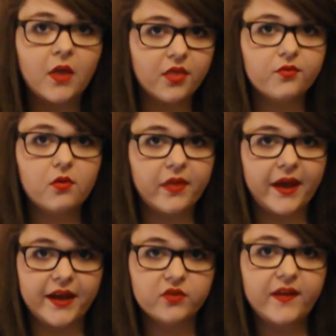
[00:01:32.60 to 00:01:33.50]
And through all that
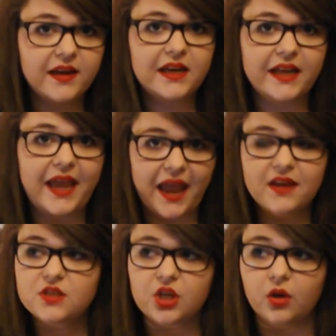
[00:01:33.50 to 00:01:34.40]
I had a fairly clear
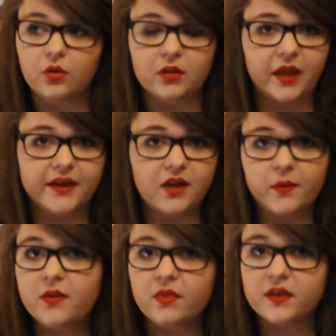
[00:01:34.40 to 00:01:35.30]
end goal, and
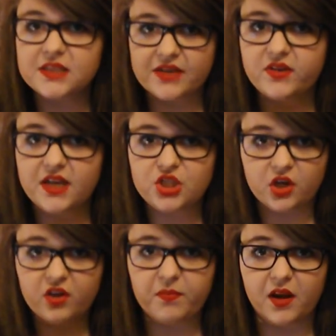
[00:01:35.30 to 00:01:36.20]
knowing that a 7-year
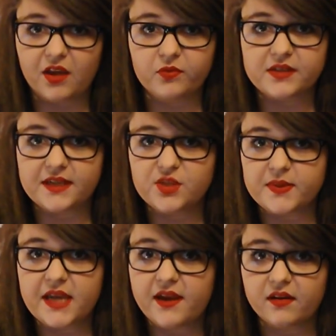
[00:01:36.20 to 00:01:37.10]
chunk of my life would
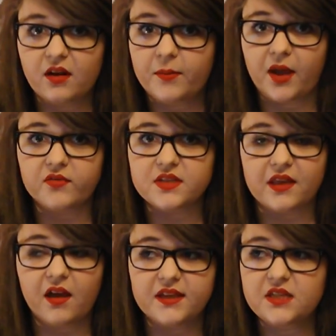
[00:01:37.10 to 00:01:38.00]
essentially be taken up after
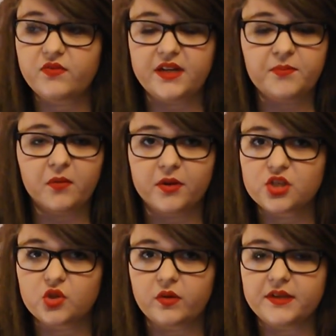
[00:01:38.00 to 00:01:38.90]
that, I didn't really put
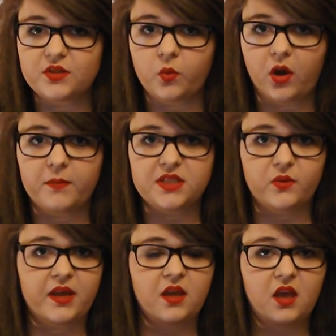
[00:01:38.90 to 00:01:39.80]
much thought into what I'd be
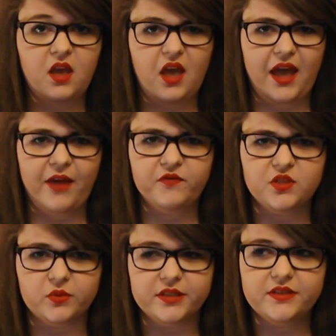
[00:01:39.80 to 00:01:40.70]
doing
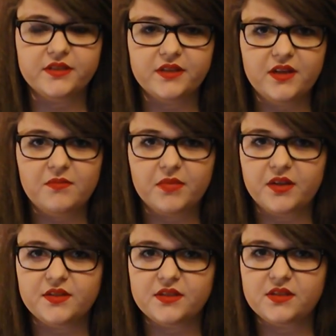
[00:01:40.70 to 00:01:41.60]
afterwards,
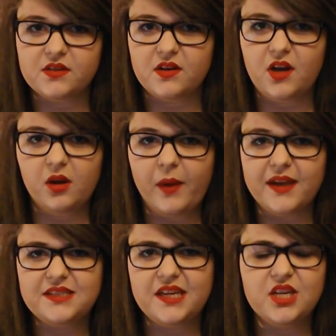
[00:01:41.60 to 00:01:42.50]
because no
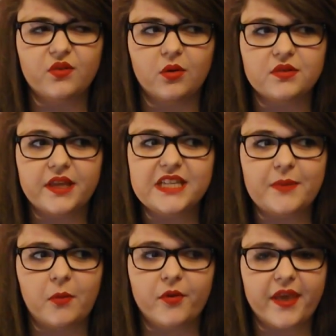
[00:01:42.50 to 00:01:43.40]
18-year-old thinks
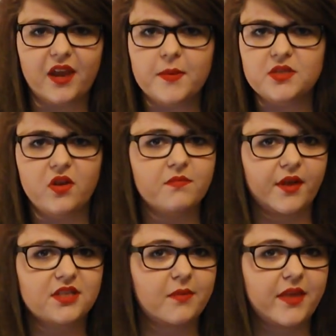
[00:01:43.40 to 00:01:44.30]
about what they're going to be doing
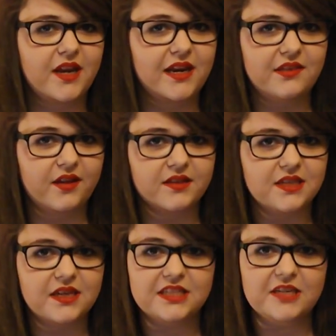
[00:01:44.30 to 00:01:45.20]
by the time they're nearly
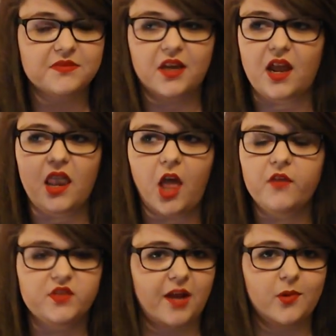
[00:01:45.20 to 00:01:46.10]
30. It seems like a
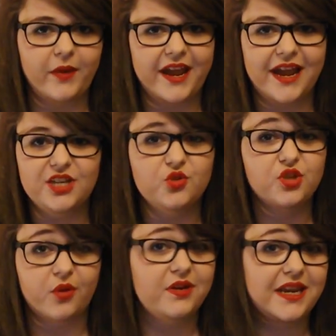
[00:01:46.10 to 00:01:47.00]
lifetime away and you
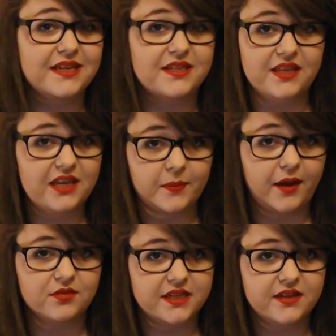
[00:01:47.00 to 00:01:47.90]
don't need to think
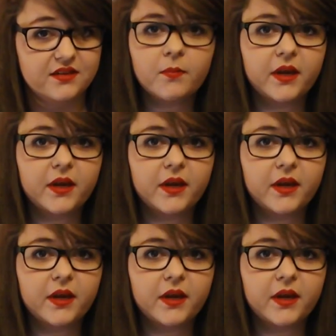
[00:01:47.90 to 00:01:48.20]
about it.